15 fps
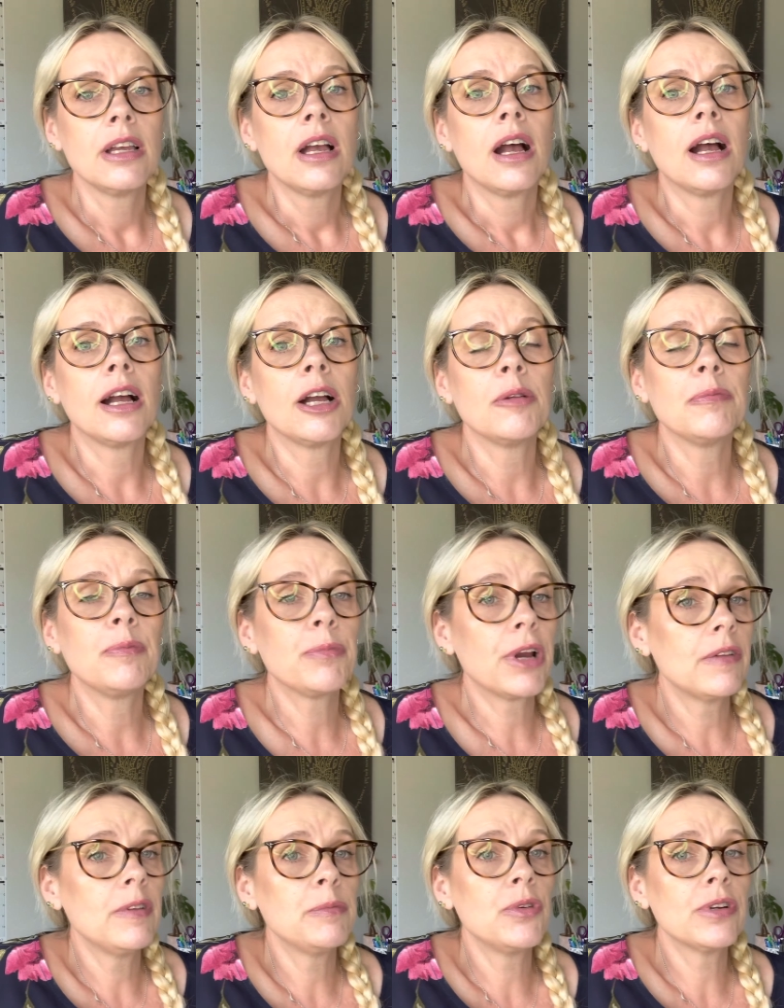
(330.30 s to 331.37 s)
Um,
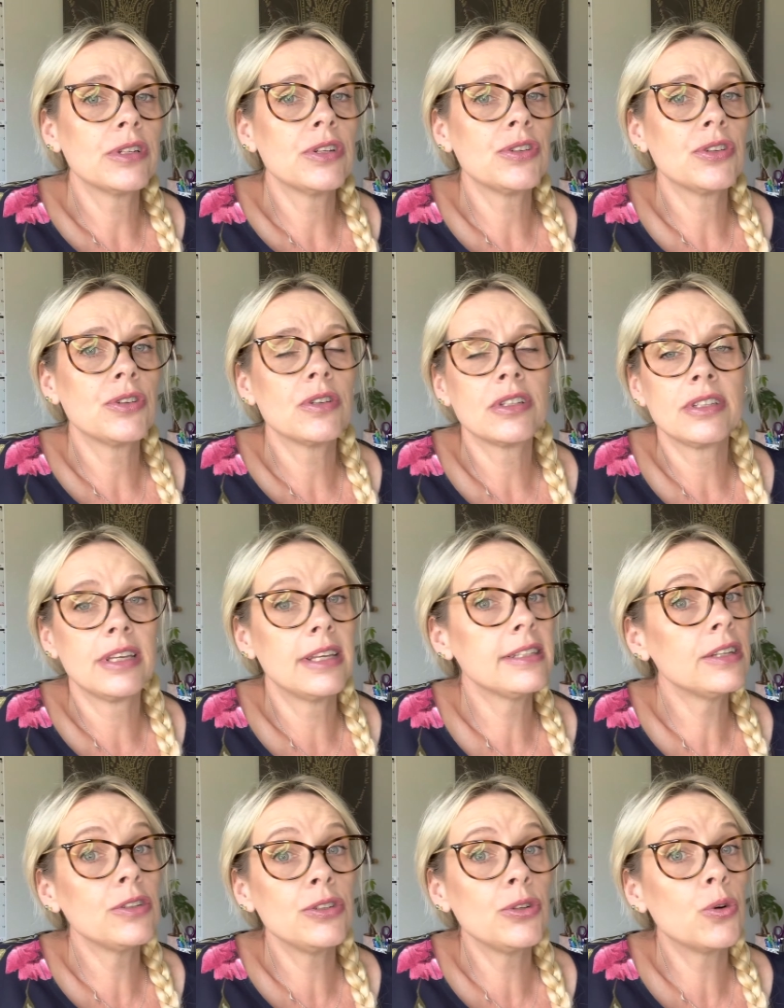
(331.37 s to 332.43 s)
private mortgage insurance
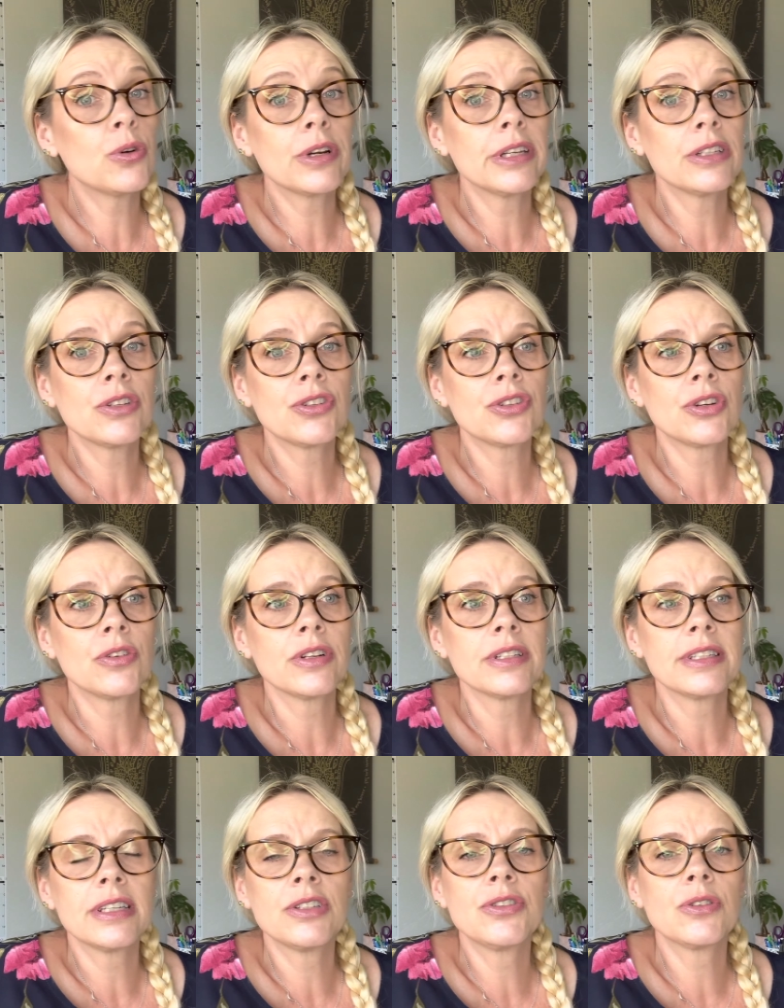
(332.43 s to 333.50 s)
isn't your insurance,
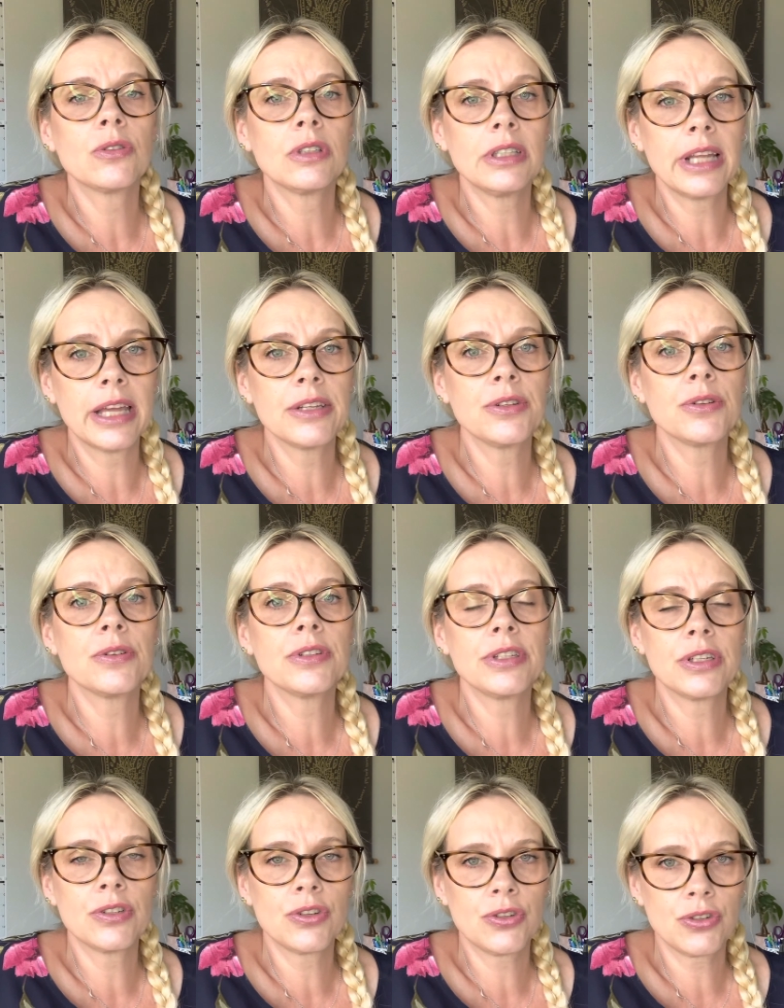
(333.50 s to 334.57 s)
it's your lender's
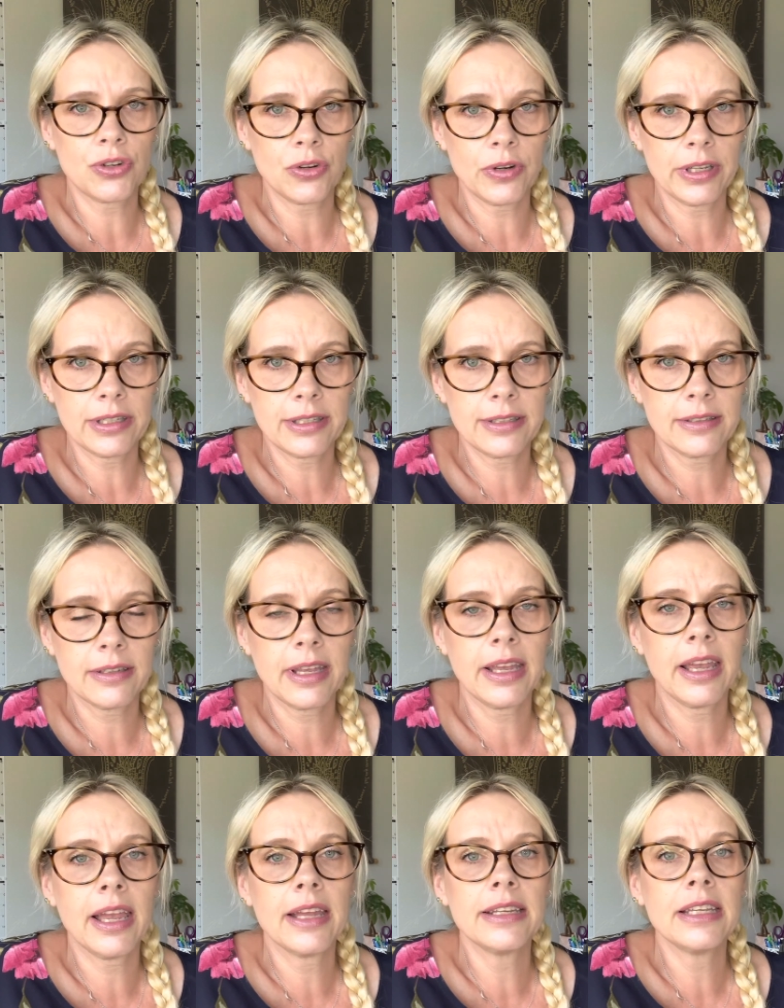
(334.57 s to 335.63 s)
insurance.
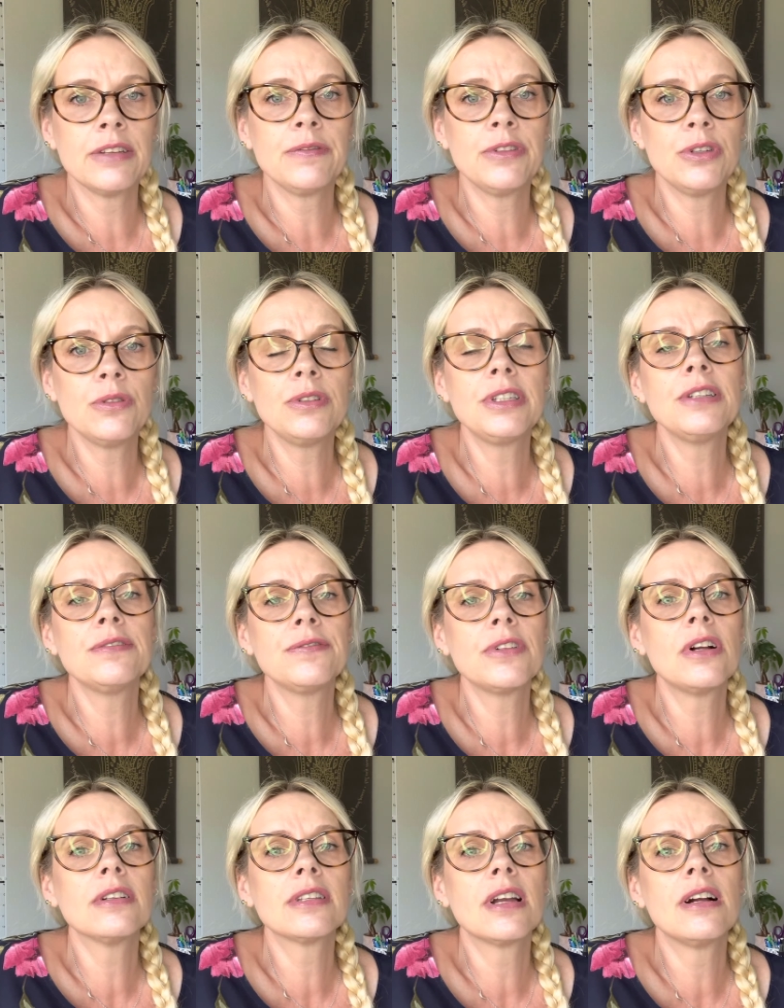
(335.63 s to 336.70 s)
And if you
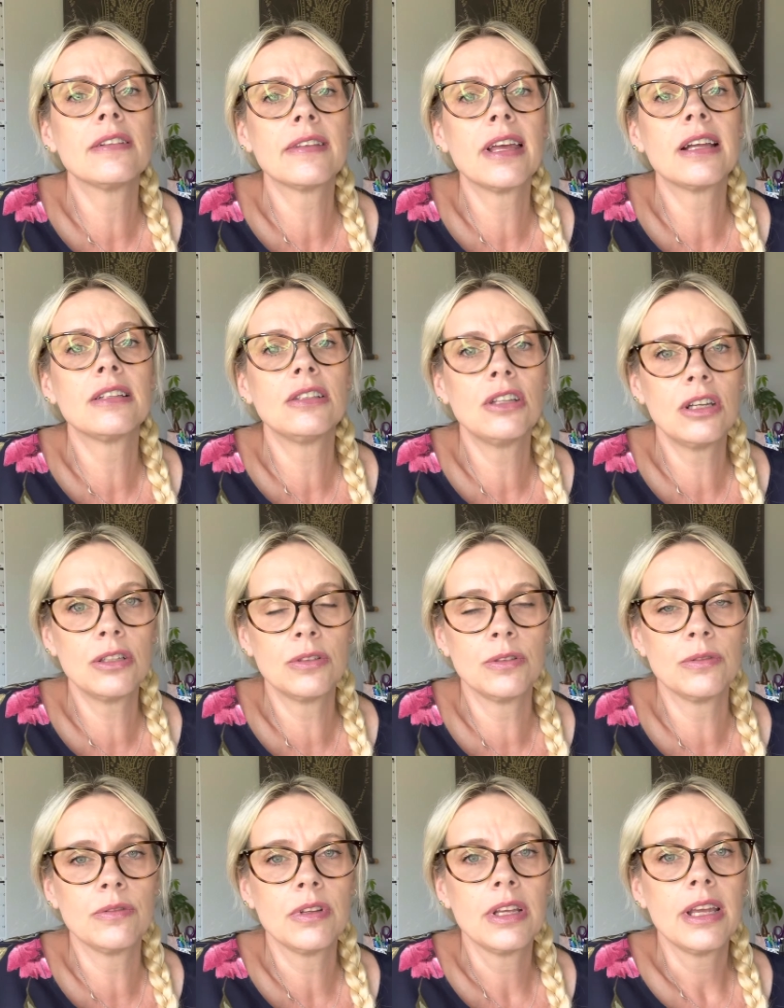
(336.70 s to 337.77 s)
default on that
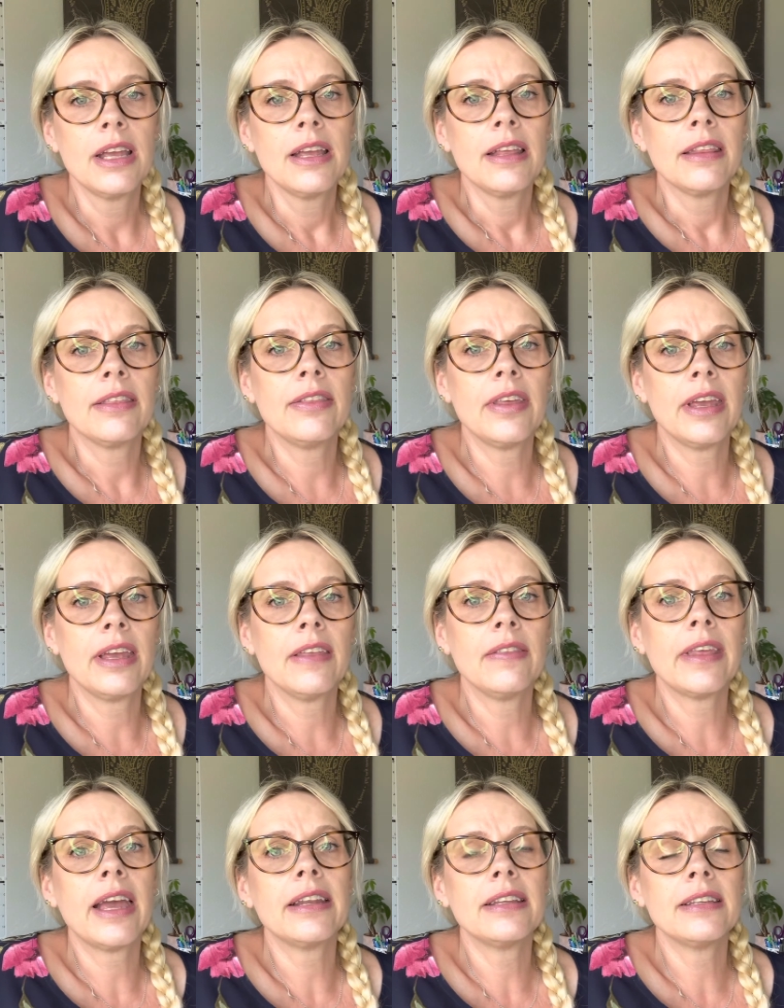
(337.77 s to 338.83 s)
loan, then
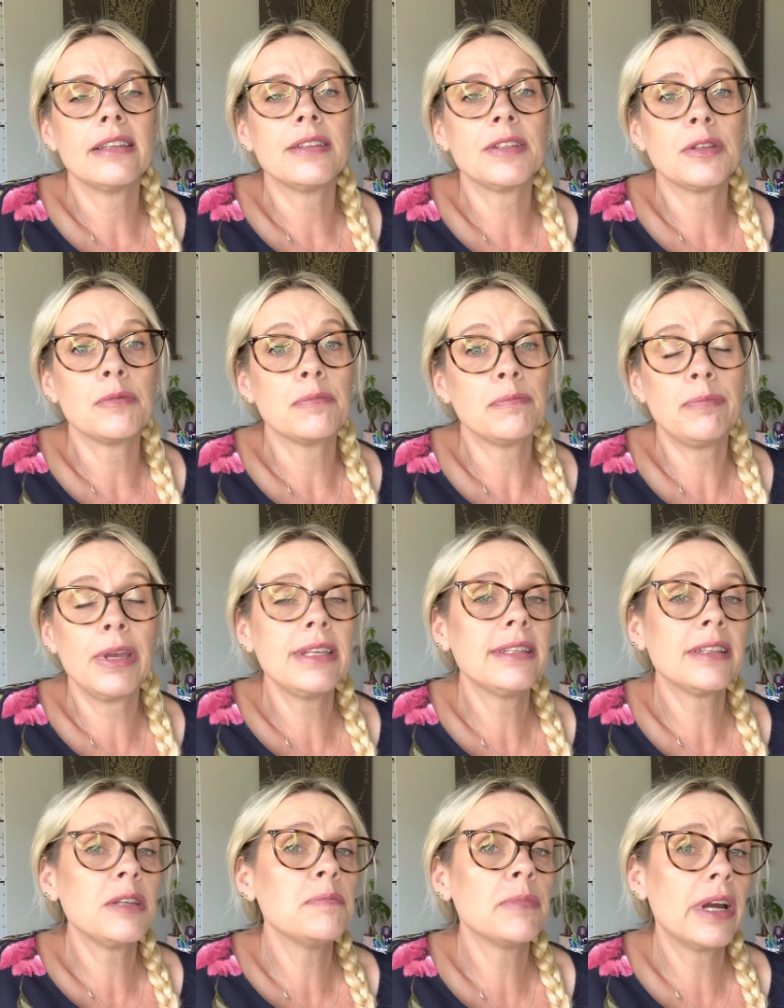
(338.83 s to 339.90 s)
that is
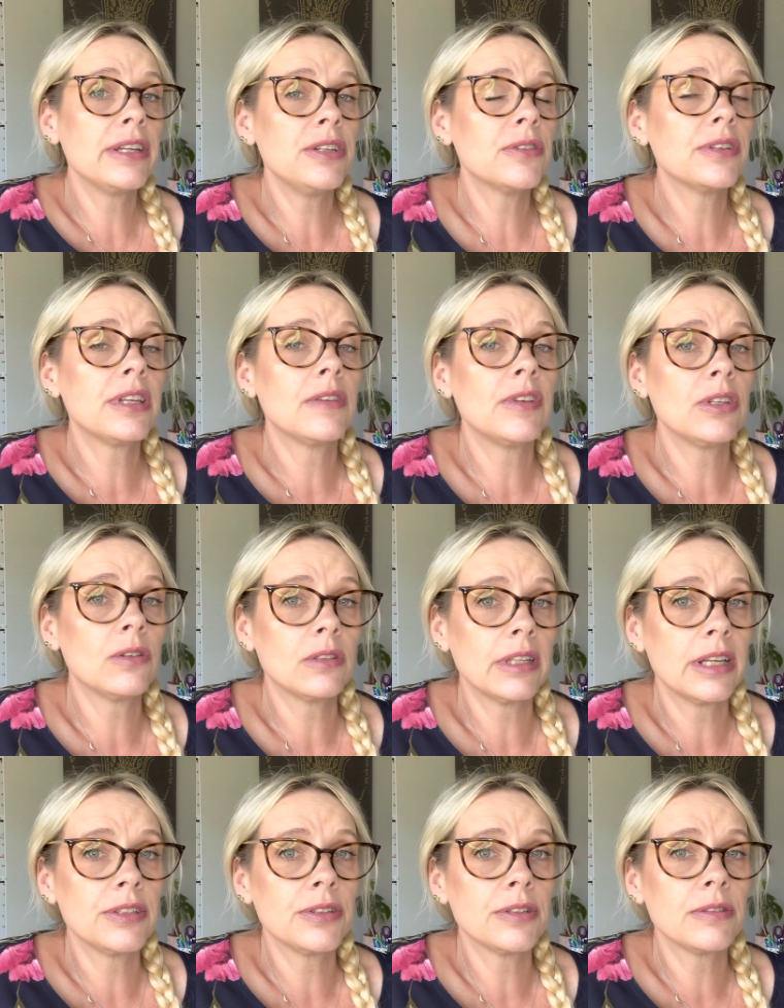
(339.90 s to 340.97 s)
basically money you're giving your
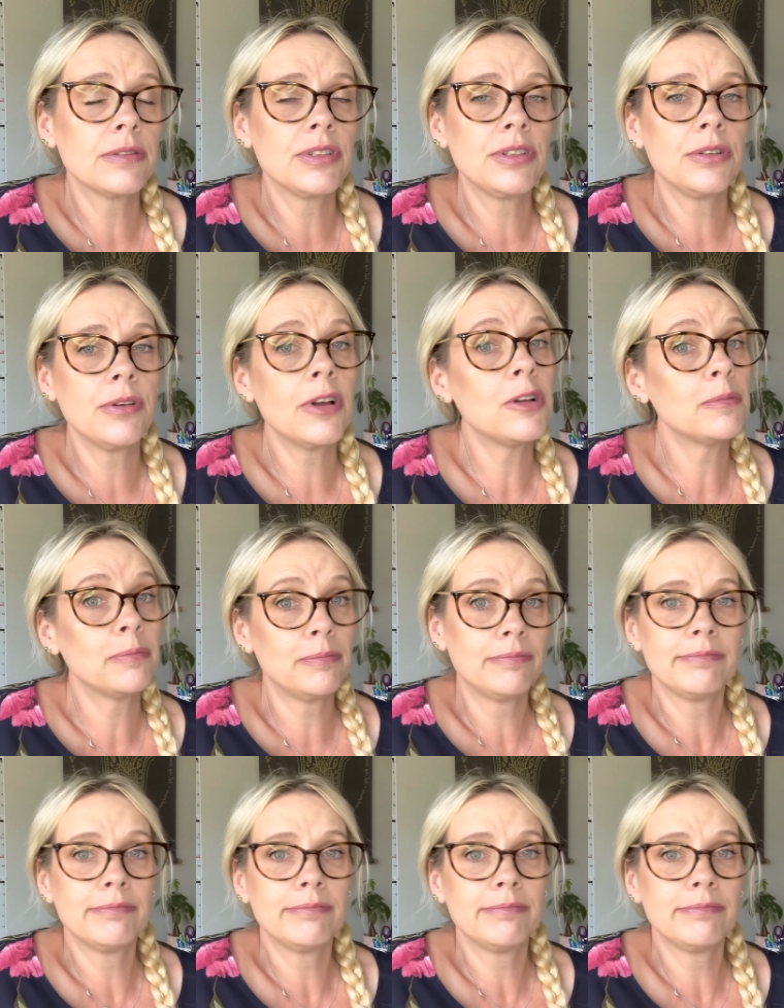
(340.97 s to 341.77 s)
lender to help